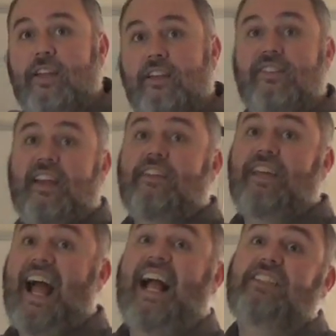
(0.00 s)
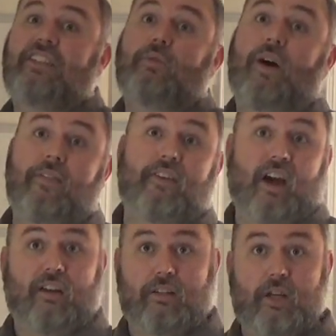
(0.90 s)
is? It's actually what the
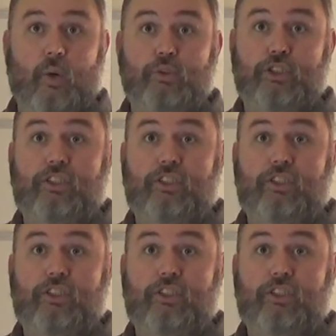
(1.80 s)
doctor told you